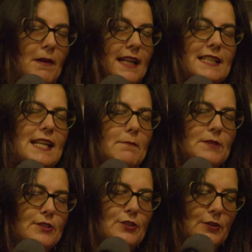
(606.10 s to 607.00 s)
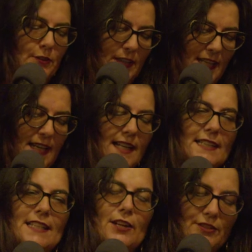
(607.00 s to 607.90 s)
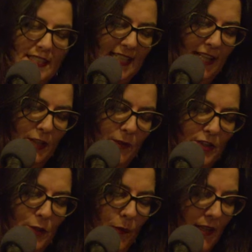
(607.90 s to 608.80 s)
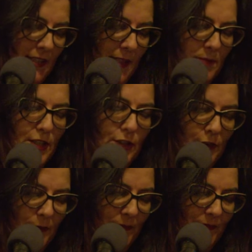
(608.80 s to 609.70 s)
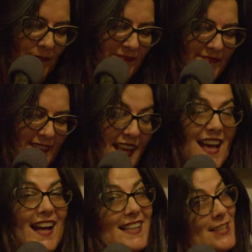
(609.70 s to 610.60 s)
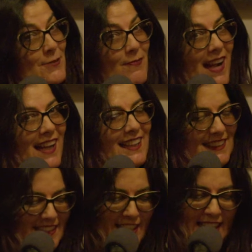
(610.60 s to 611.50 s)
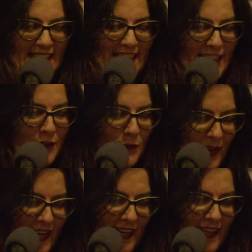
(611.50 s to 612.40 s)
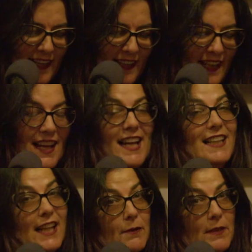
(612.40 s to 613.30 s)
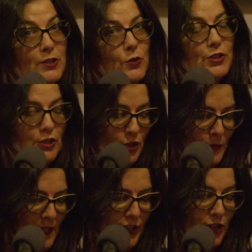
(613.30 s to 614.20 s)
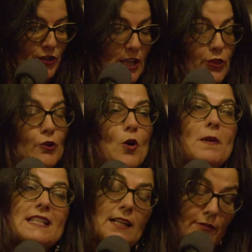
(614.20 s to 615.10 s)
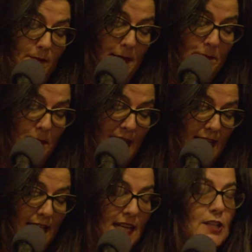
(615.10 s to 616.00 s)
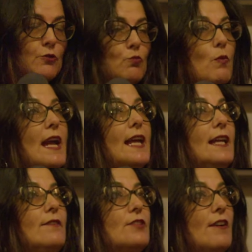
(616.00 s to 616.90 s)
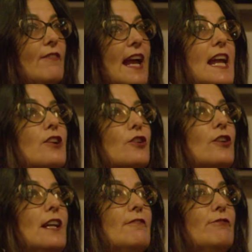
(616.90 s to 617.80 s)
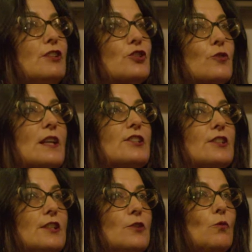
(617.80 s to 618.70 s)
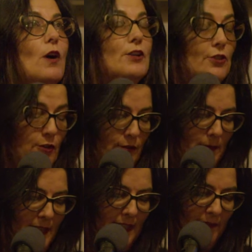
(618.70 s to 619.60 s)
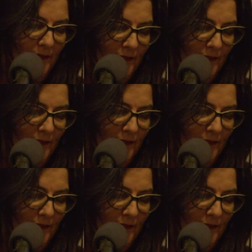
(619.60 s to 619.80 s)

my ineptitude and tells exactly what she wants him to do. I smile until I can get away, lock my doors, close my shutters, and throw myself on my bed as waves of anger and frustration wash over me.